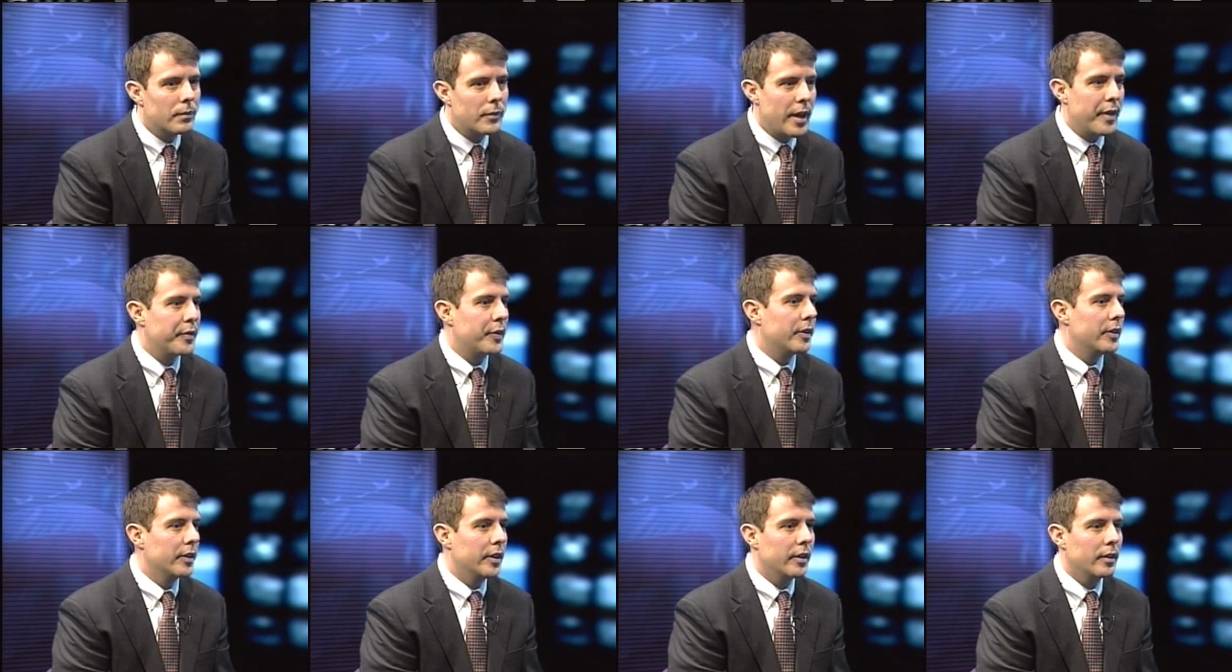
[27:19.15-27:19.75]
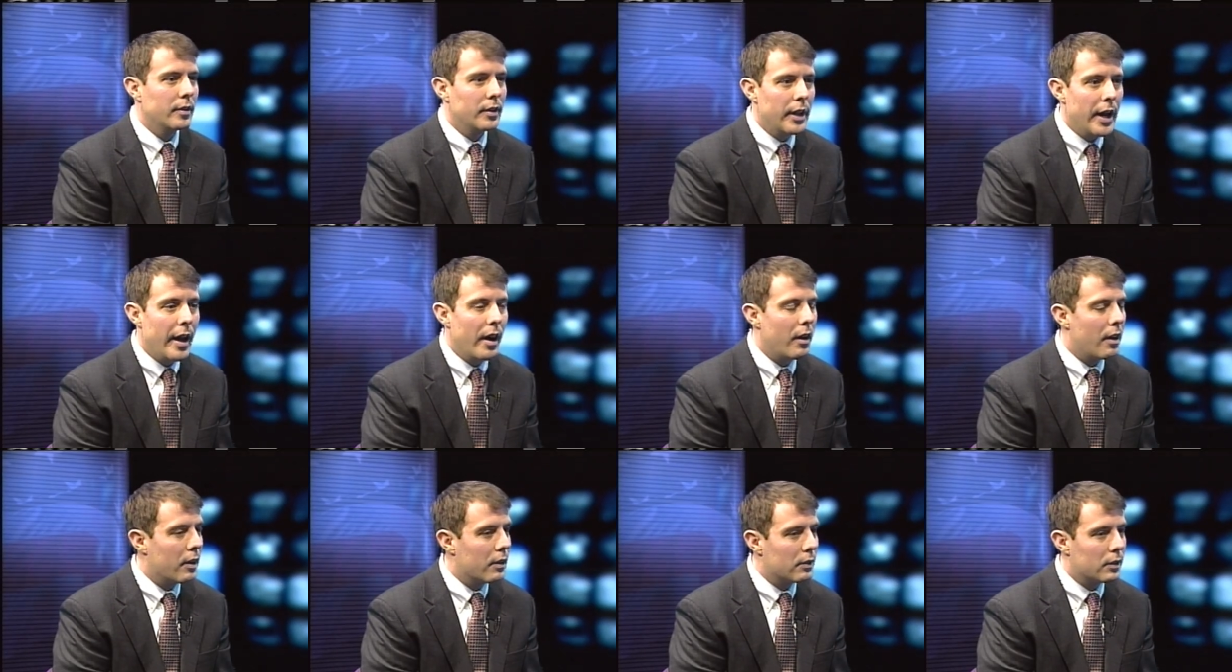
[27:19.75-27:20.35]
Definitely, yeah.
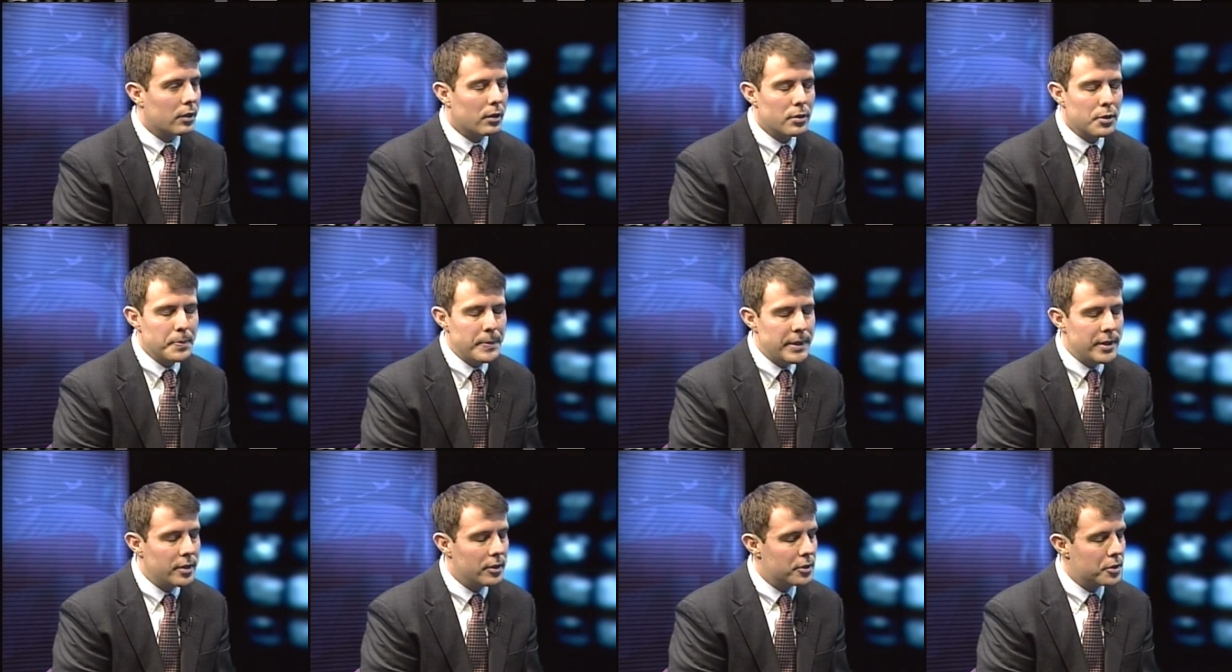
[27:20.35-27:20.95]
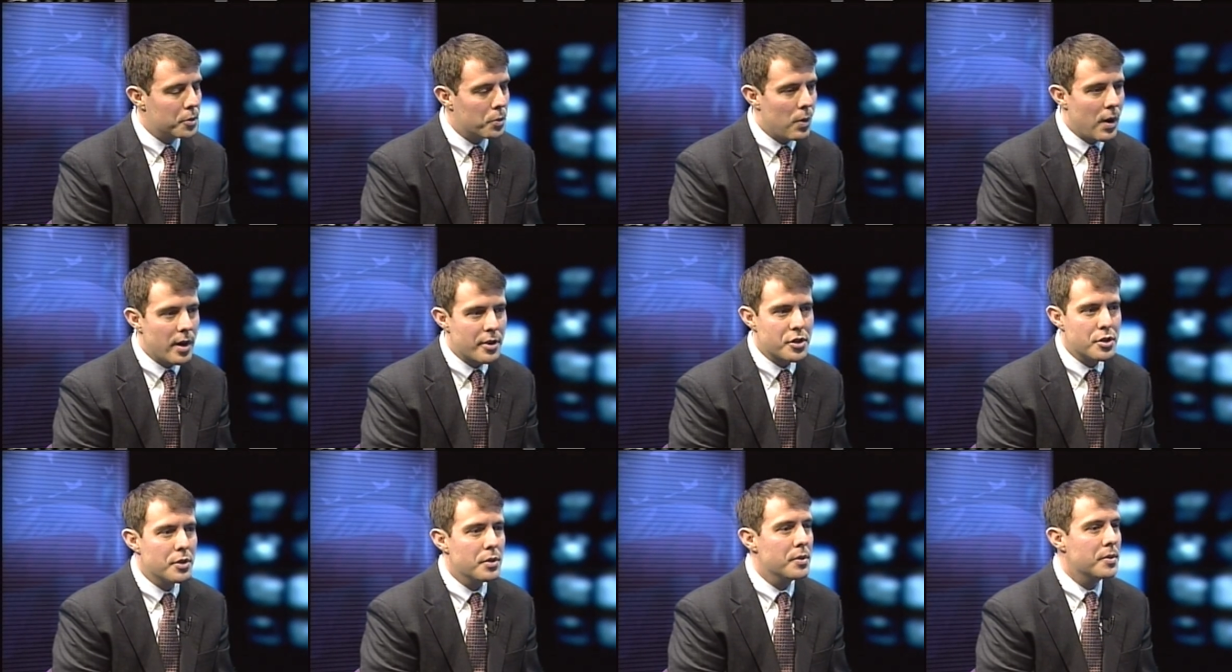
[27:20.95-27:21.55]
Our recruitment to
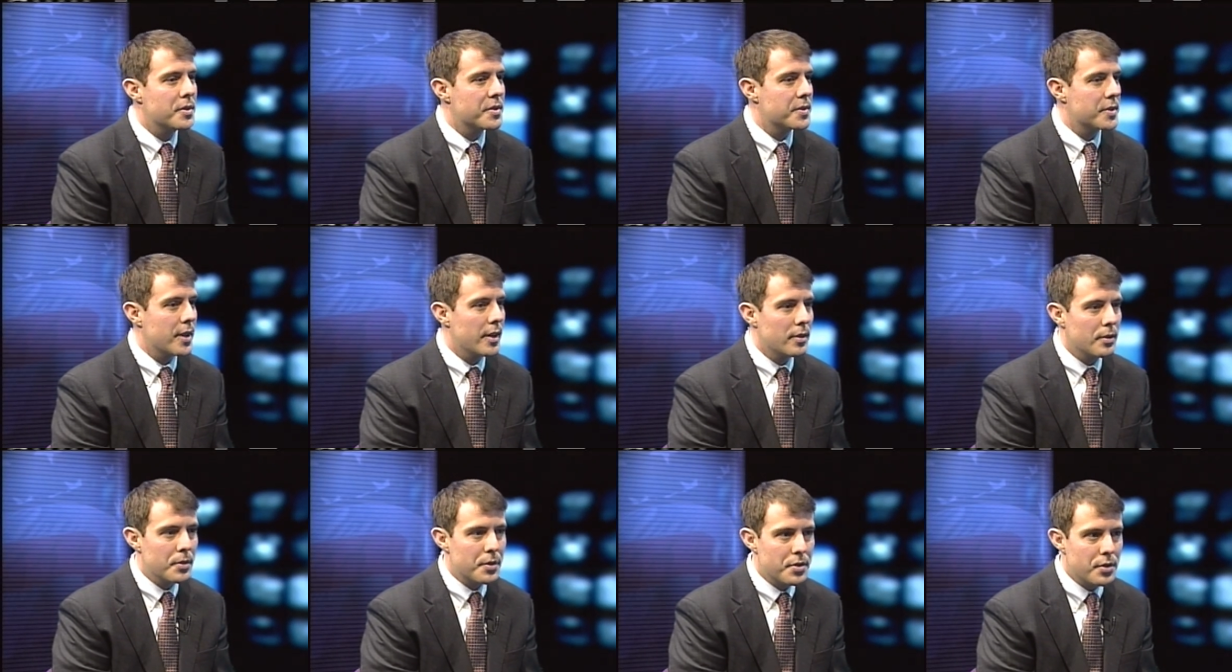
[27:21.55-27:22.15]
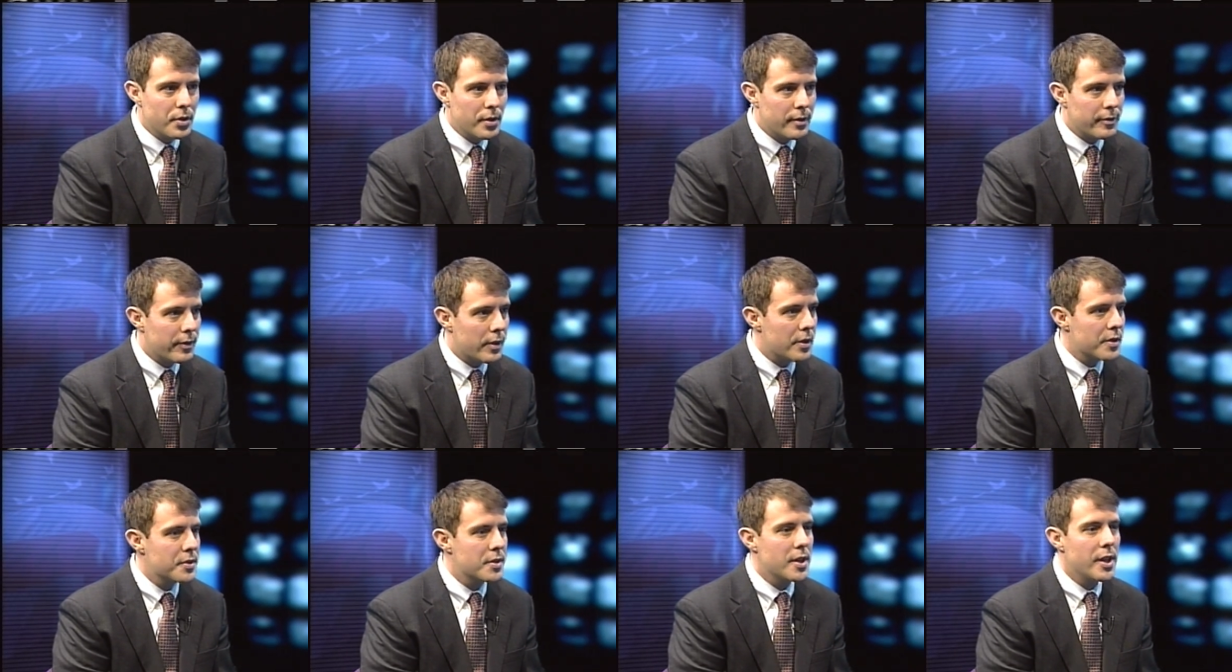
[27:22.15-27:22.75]
WashU, to St. Louis
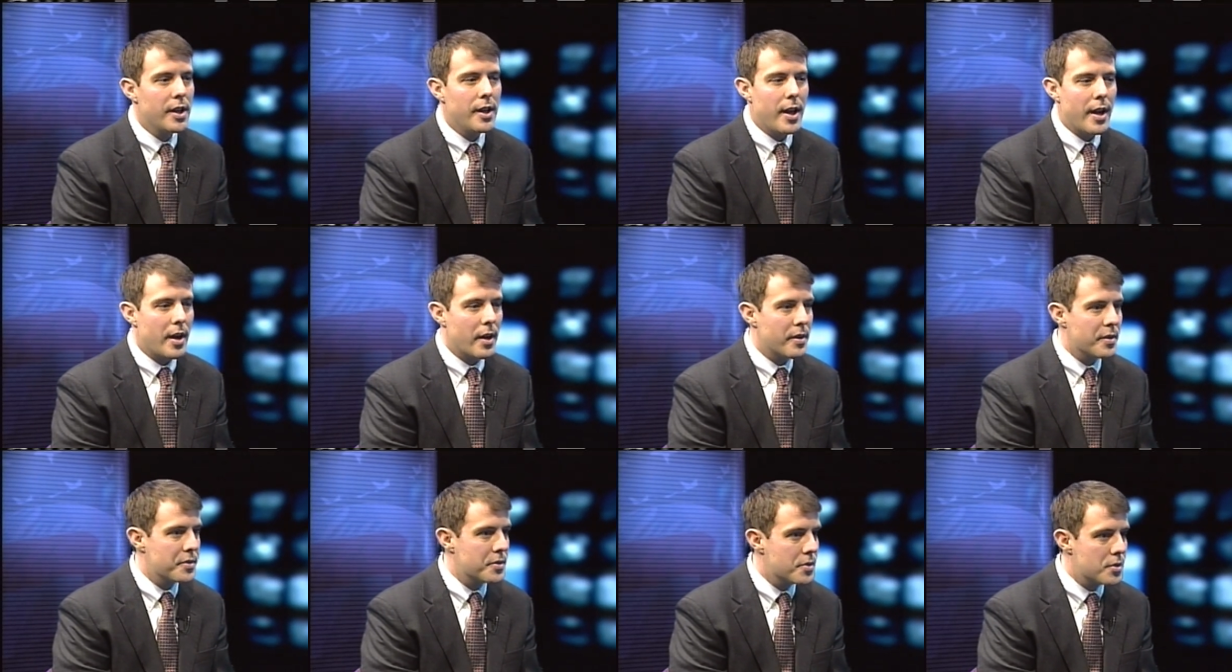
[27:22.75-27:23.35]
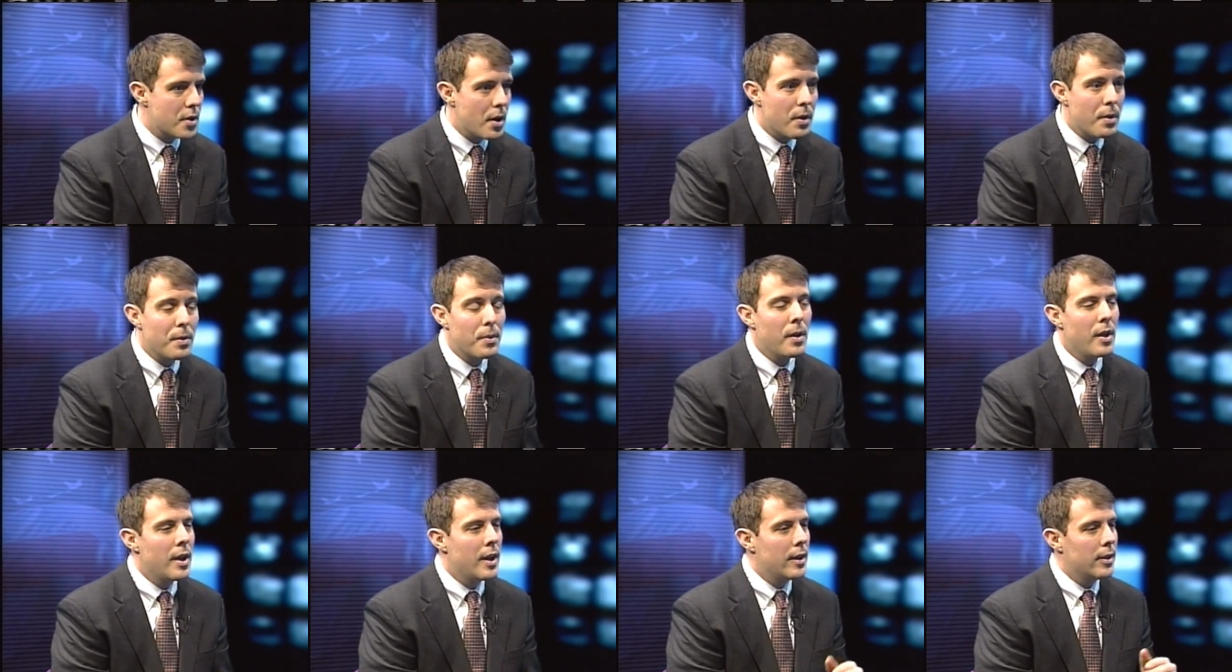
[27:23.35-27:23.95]
University, Harris Stowe,
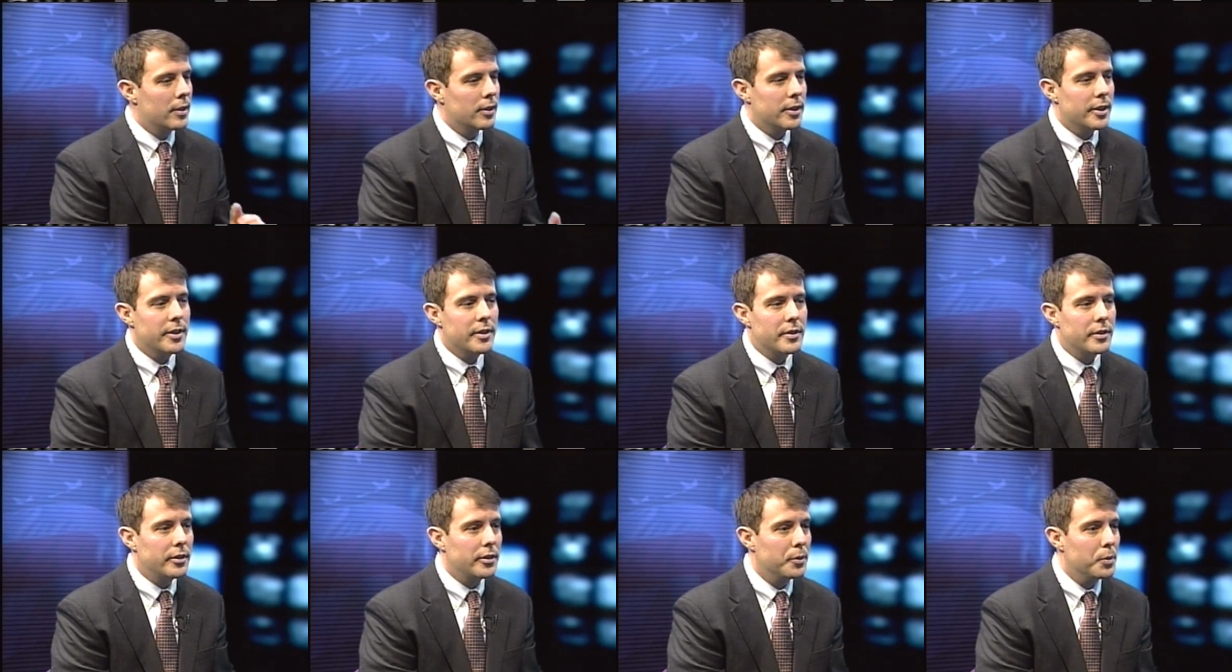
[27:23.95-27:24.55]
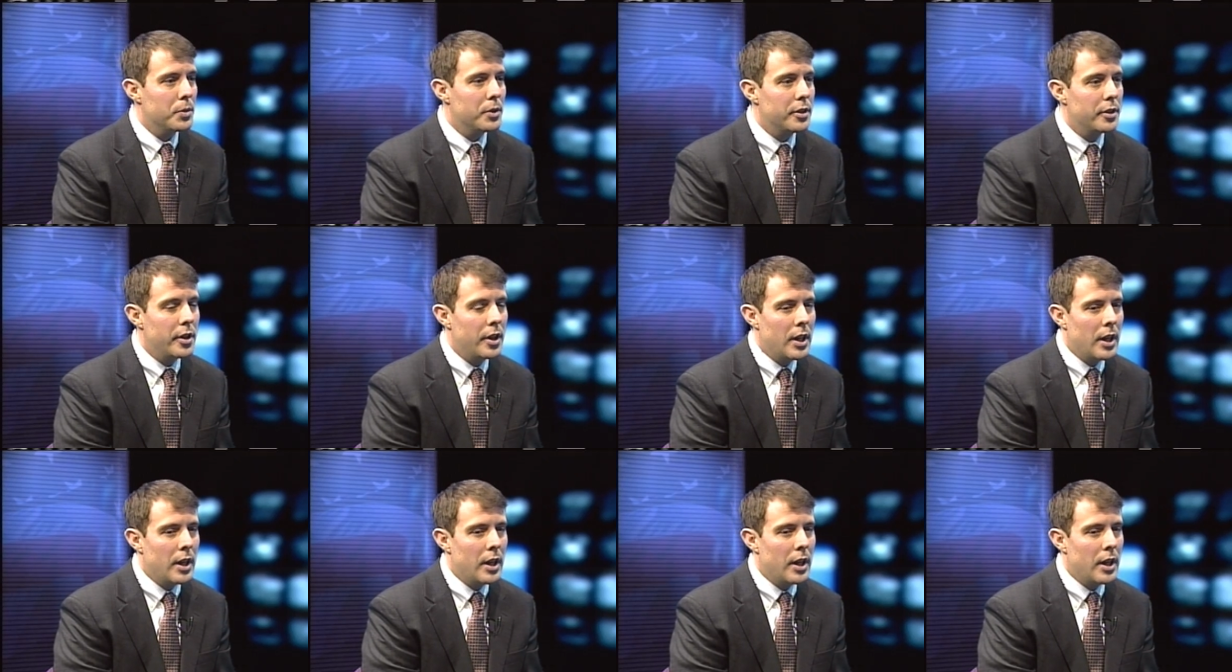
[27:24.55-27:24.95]
Lindenwood.